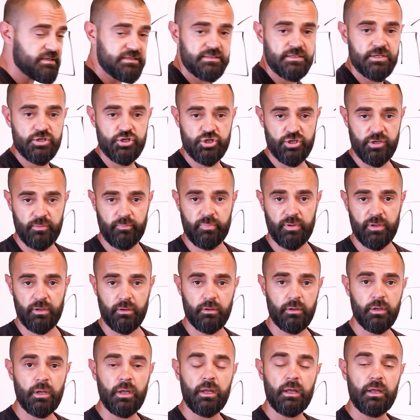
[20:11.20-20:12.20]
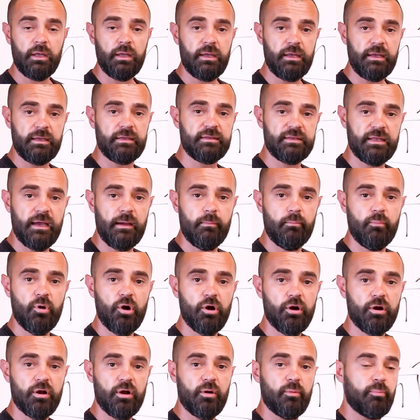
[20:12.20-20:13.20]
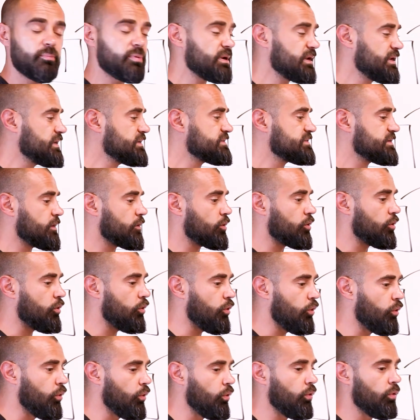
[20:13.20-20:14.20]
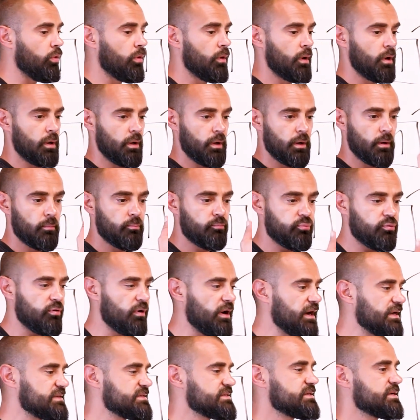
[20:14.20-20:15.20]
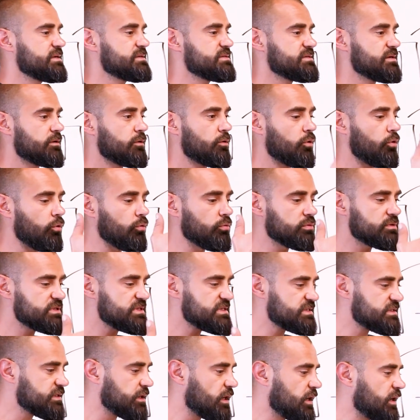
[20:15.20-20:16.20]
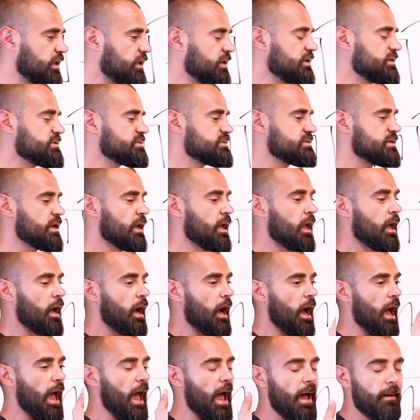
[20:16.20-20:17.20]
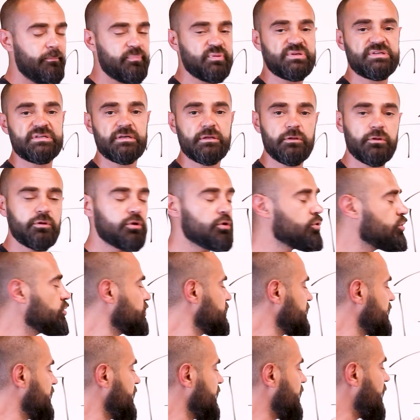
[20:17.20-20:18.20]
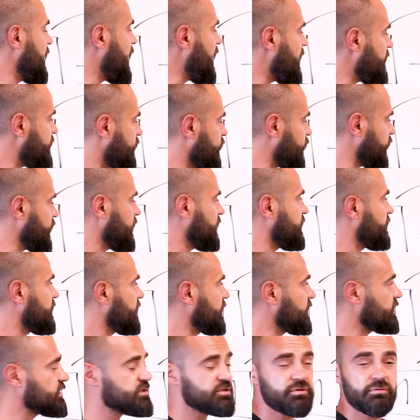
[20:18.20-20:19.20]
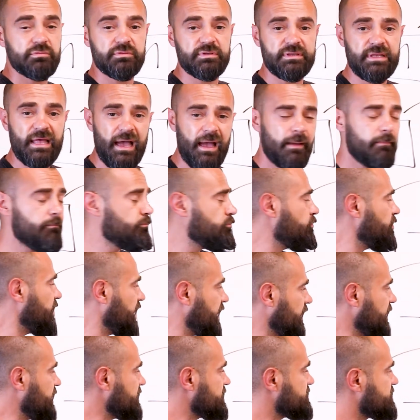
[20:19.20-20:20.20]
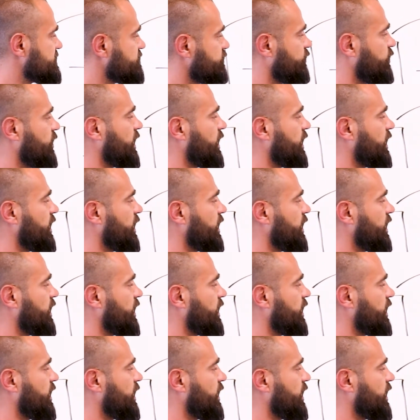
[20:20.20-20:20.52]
is the shipping. In that markup is our whole process, our whole studies, absolutely everything. So that means